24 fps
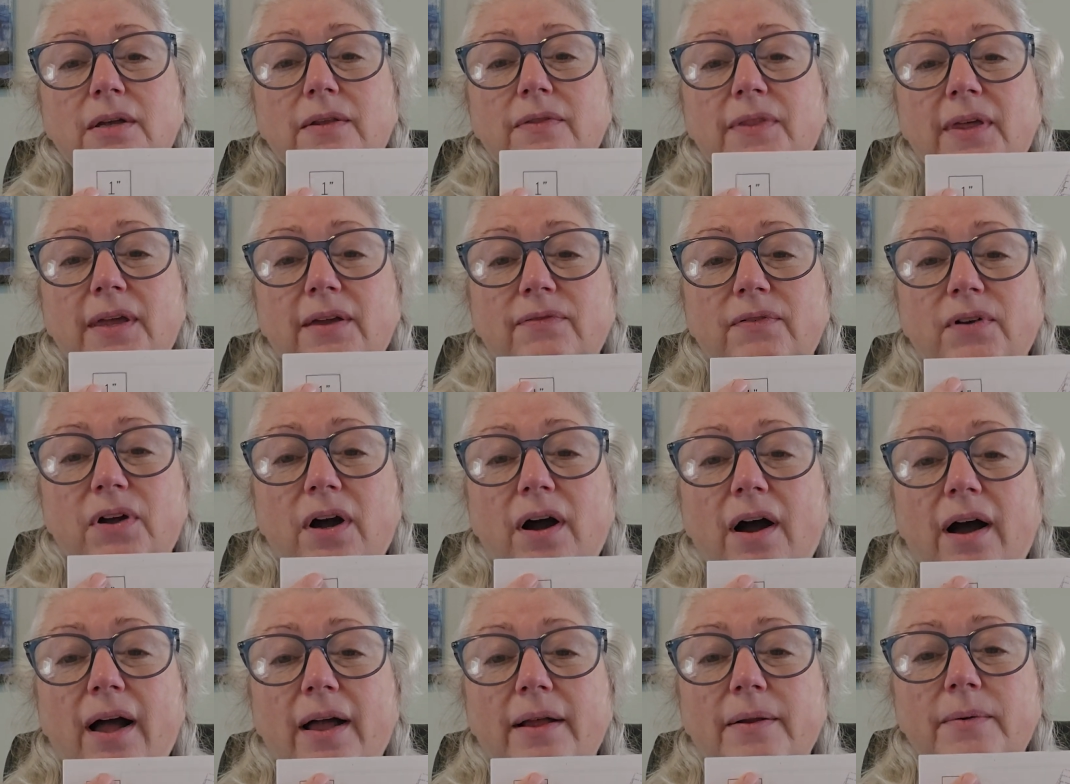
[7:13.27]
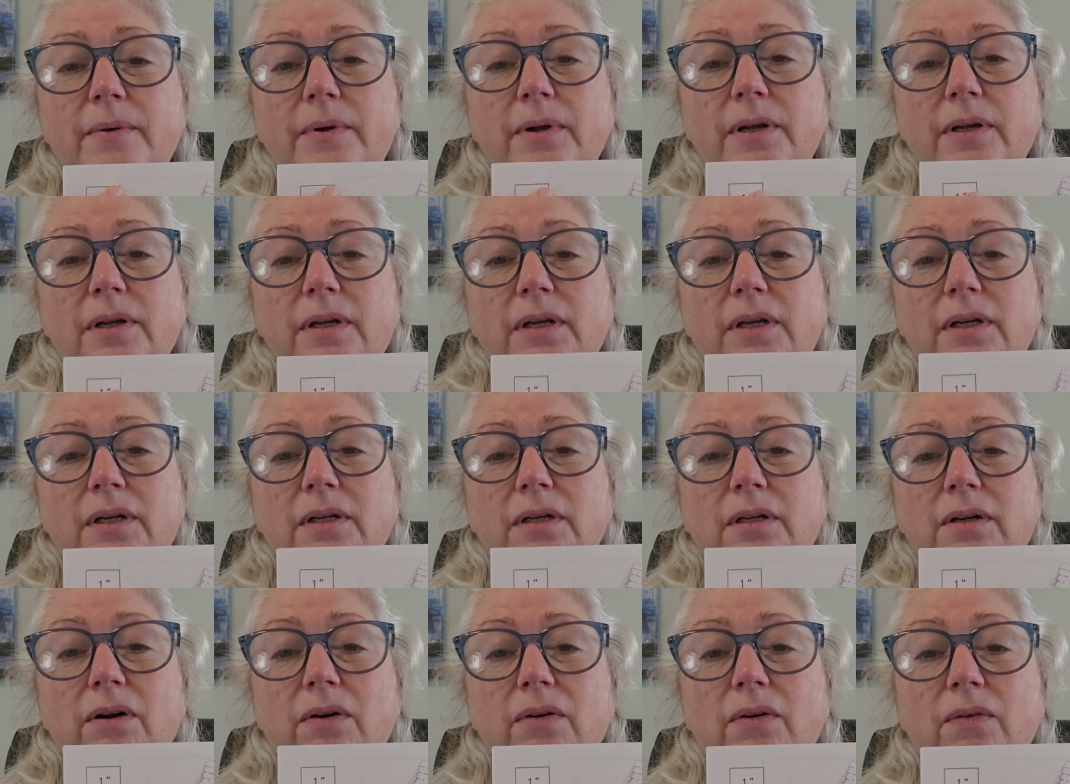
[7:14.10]
they've got
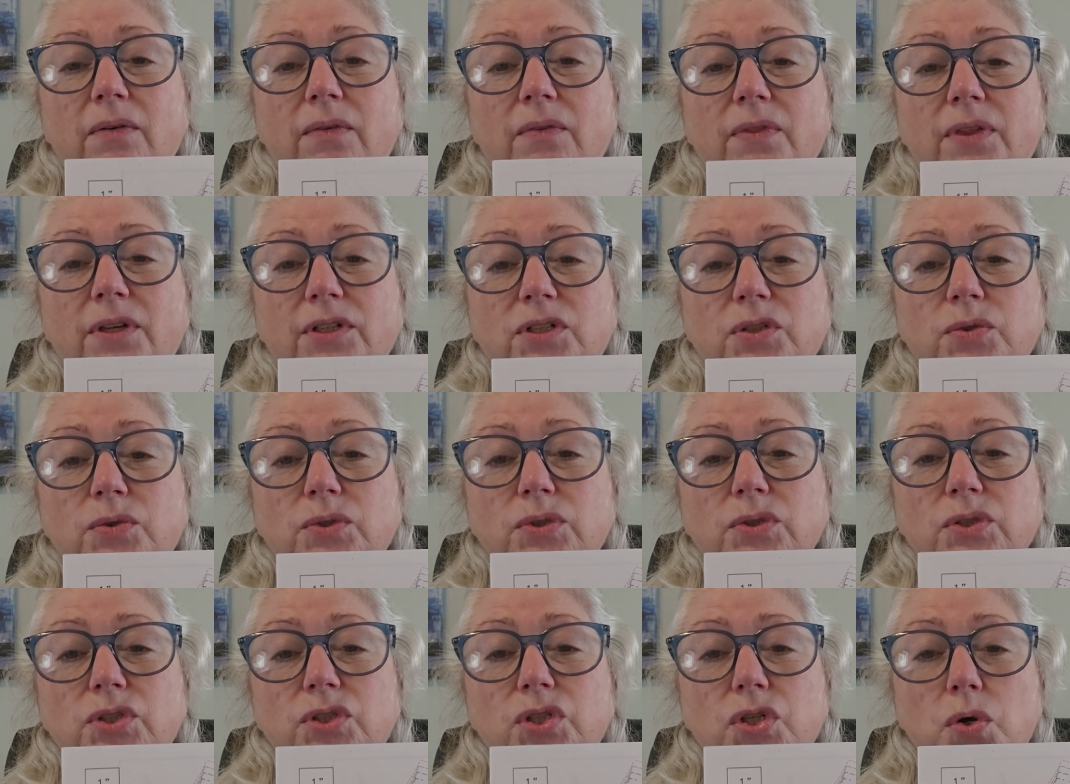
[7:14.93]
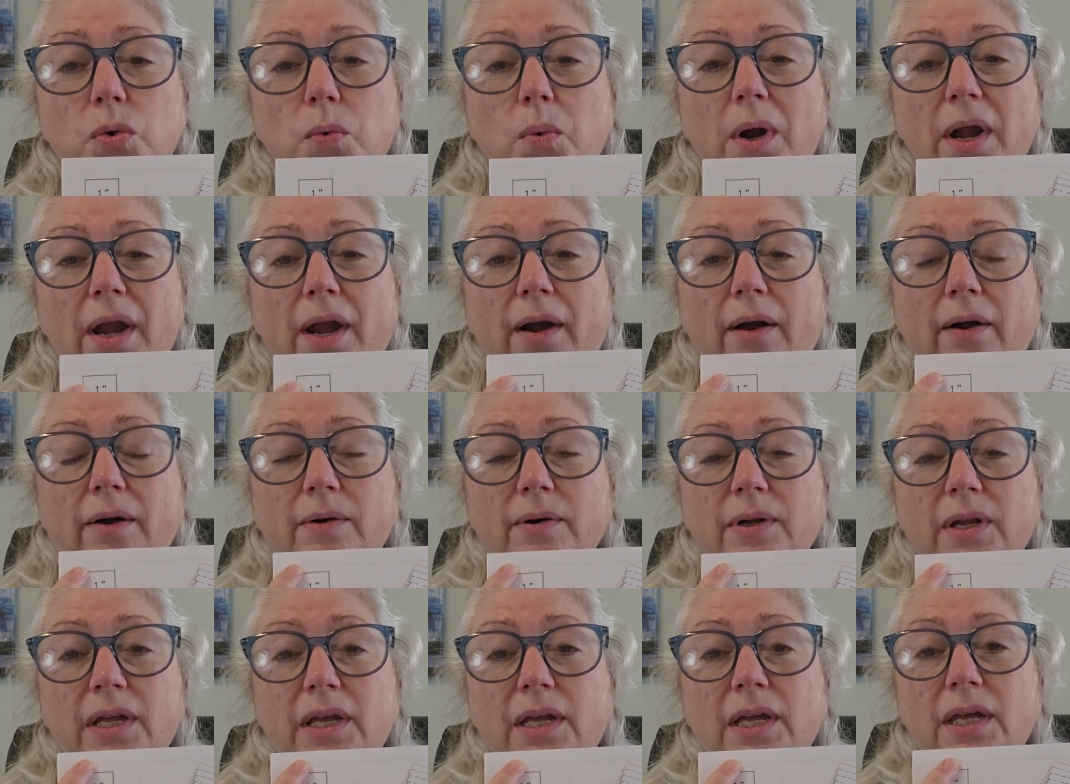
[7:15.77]
this square.
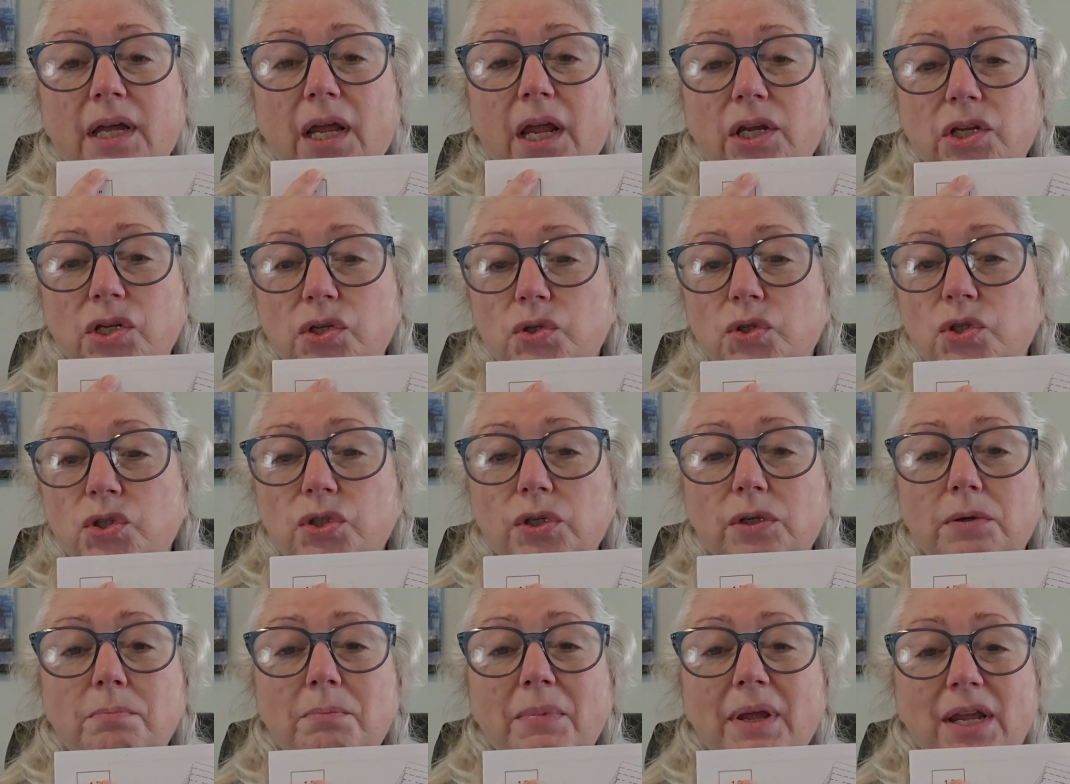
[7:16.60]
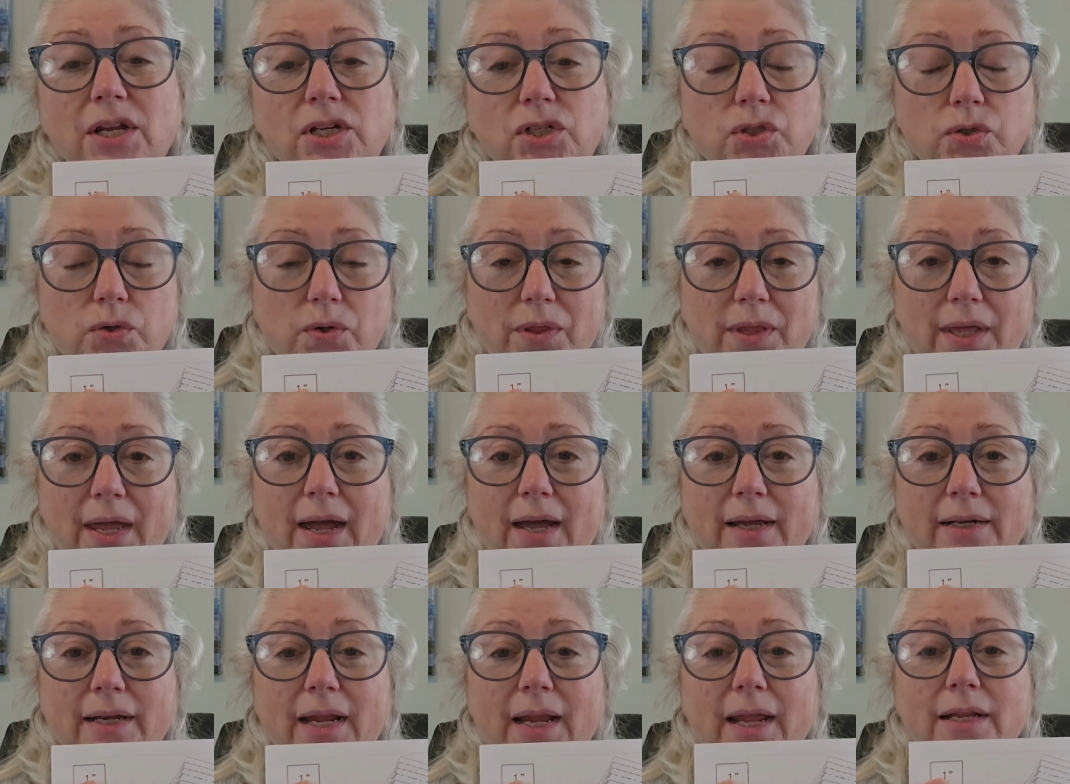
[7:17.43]
And you should measure
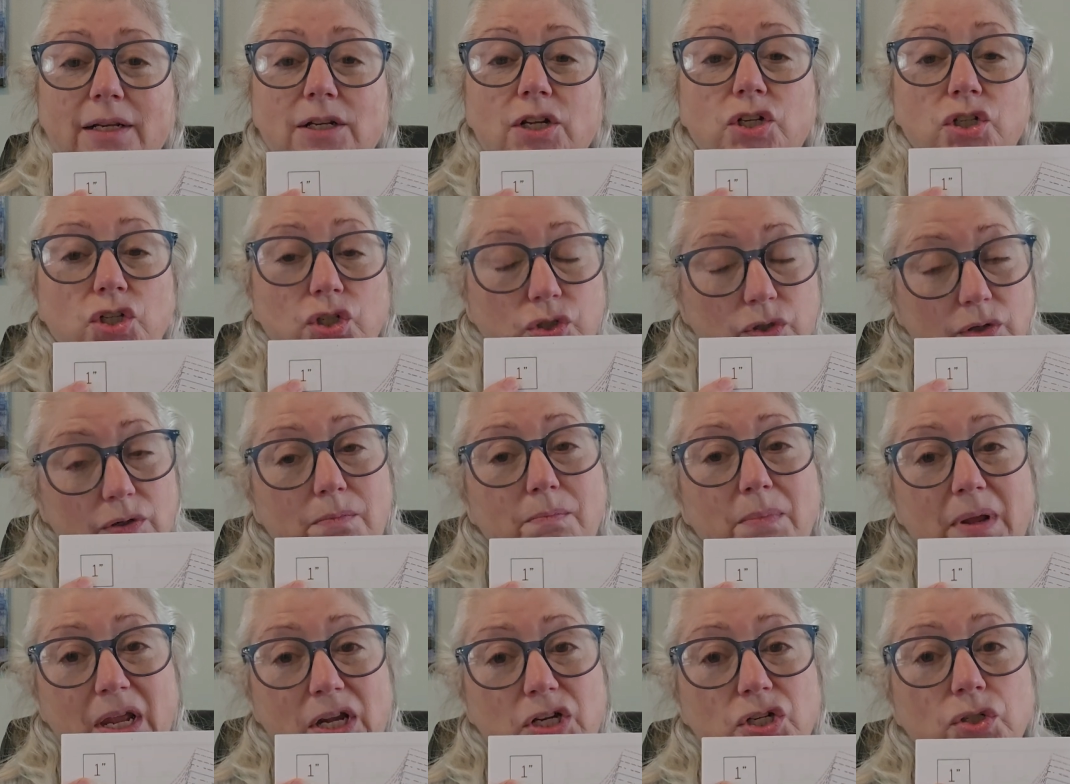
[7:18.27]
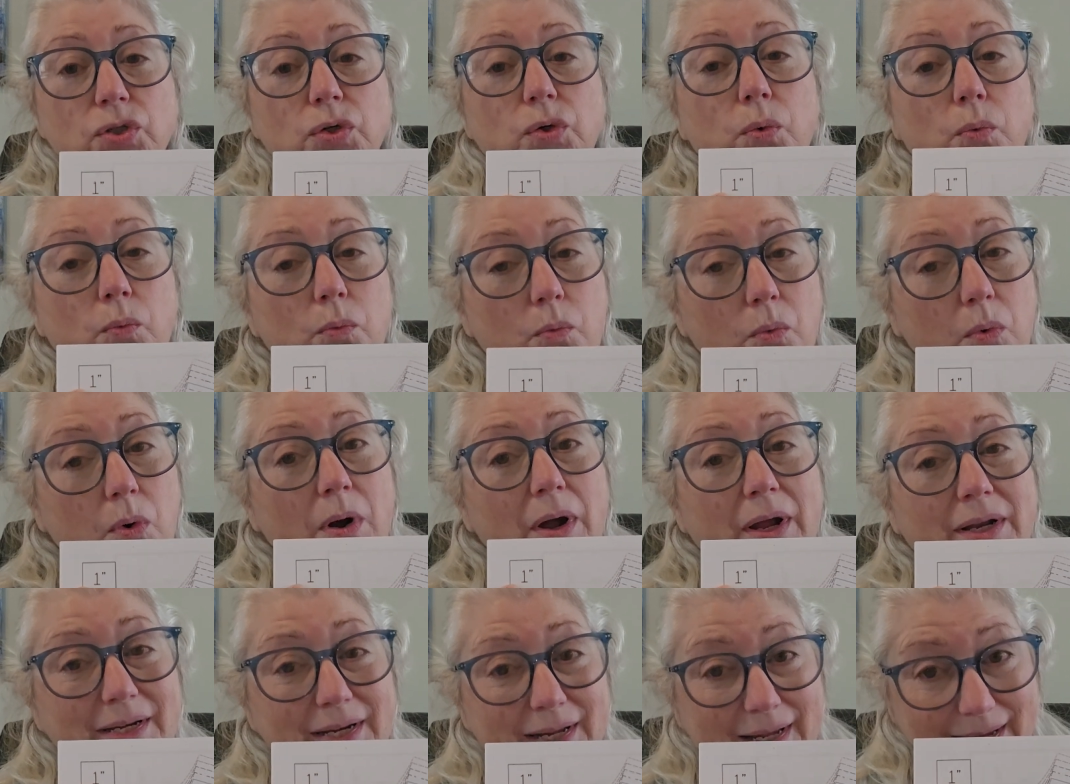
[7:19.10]
that. And it should measure
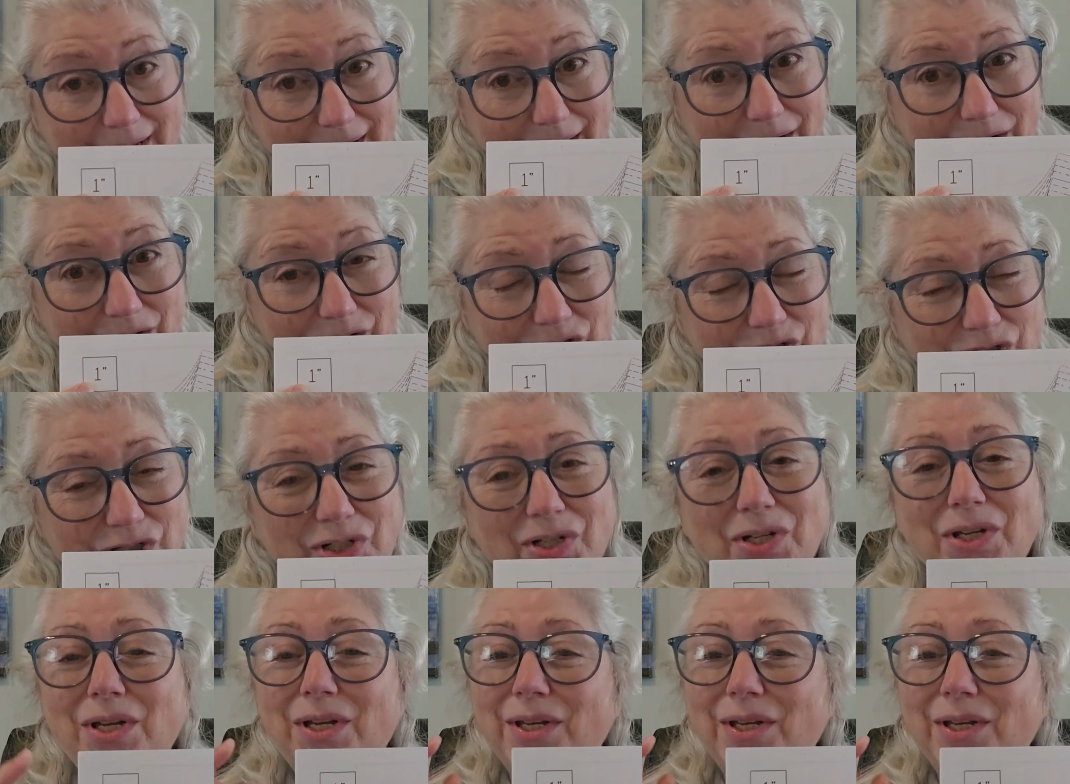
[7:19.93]
1 inch.